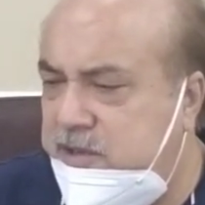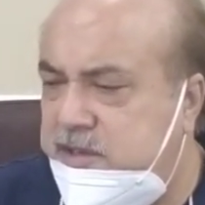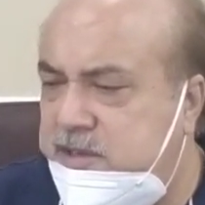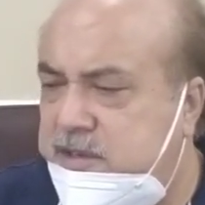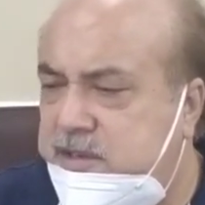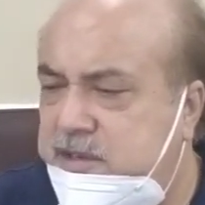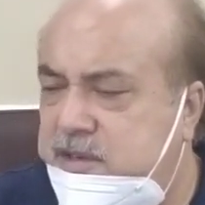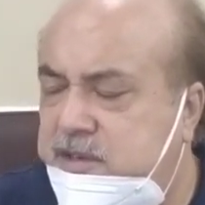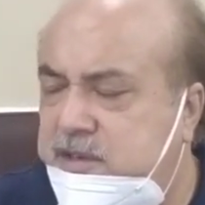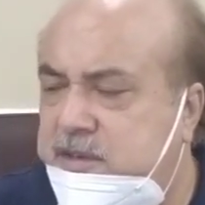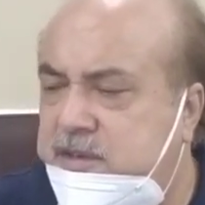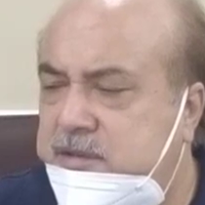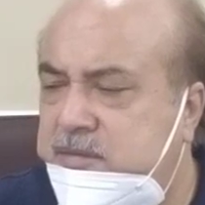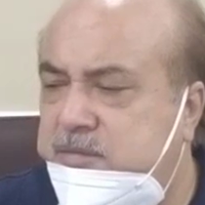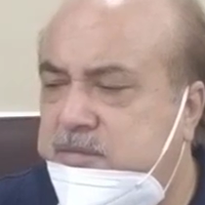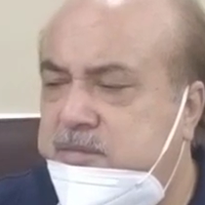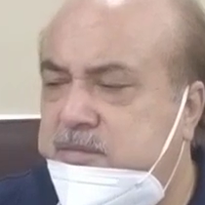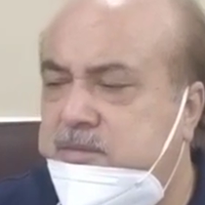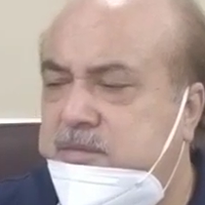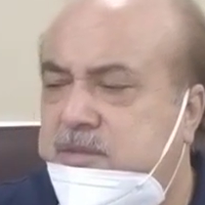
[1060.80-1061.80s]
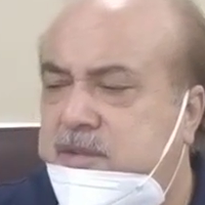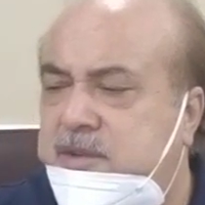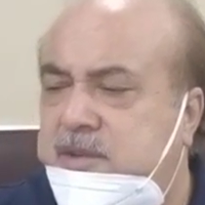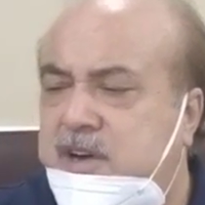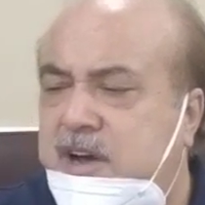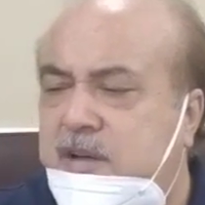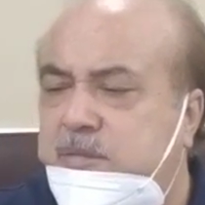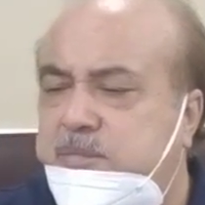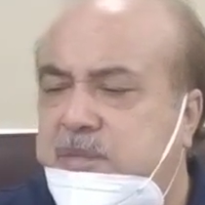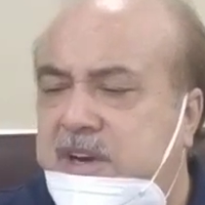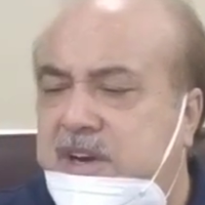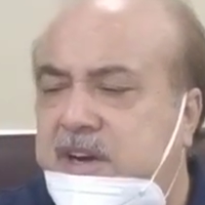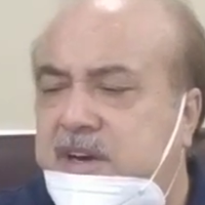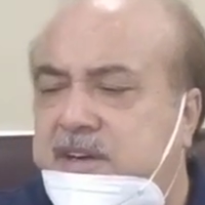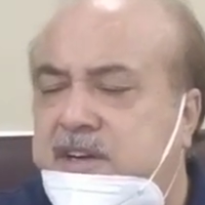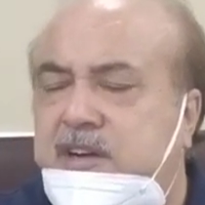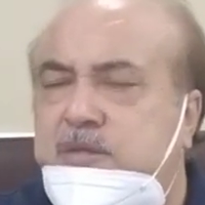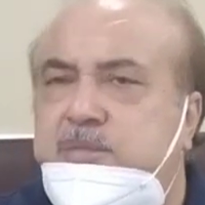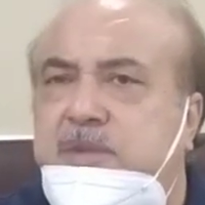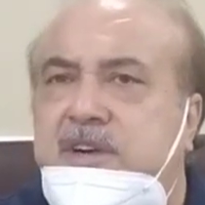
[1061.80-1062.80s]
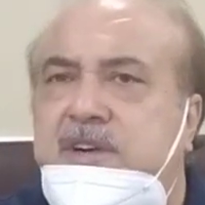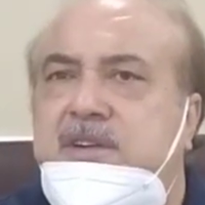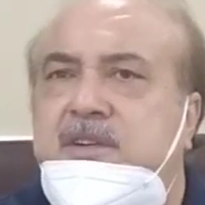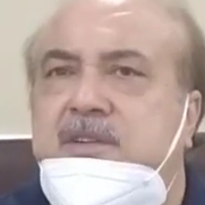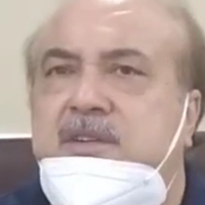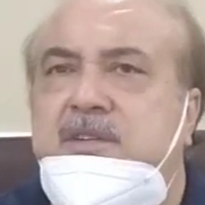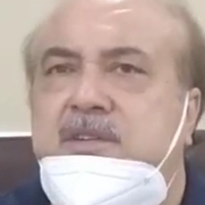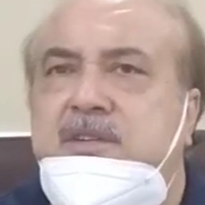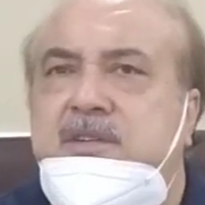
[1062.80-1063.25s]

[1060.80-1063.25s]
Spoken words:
just come in little bit.